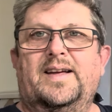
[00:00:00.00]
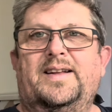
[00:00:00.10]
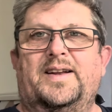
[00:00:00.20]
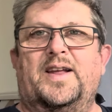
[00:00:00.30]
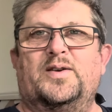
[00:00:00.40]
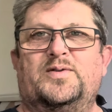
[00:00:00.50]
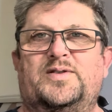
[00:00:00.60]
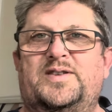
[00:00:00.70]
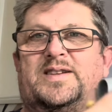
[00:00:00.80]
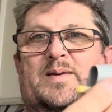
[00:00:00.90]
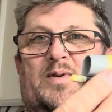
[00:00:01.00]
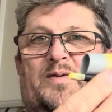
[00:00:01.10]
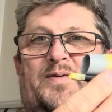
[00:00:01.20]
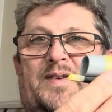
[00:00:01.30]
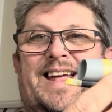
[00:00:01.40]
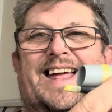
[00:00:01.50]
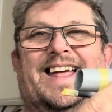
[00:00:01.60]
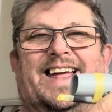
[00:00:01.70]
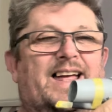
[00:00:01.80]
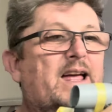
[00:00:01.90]
a nose has just come off,
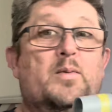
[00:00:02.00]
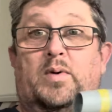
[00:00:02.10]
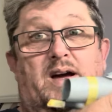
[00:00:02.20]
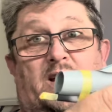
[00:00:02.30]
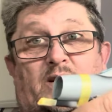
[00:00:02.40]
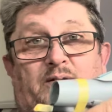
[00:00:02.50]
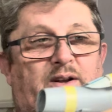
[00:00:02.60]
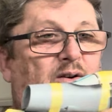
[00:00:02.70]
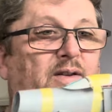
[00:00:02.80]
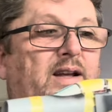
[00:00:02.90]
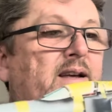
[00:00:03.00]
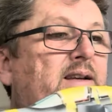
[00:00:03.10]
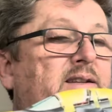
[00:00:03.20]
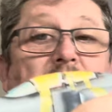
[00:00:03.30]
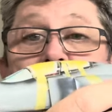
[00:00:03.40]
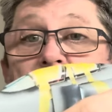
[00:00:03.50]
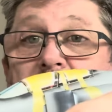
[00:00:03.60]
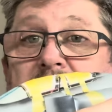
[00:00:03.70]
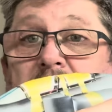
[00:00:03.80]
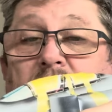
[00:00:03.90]
but I ain't glued it on.
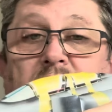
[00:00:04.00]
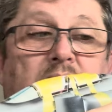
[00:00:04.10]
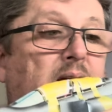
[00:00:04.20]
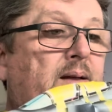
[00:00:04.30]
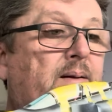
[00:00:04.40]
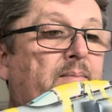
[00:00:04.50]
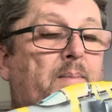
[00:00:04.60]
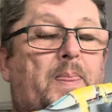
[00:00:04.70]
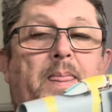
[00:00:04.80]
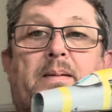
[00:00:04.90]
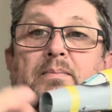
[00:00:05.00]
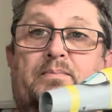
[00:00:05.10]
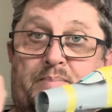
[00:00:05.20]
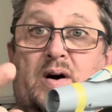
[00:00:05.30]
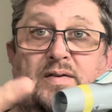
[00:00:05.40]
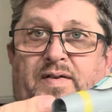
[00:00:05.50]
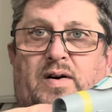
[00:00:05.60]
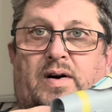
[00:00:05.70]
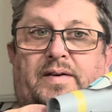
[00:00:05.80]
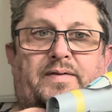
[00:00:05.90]
So part
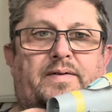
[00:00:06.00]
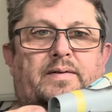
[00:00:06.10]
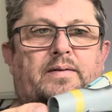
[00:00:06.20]
5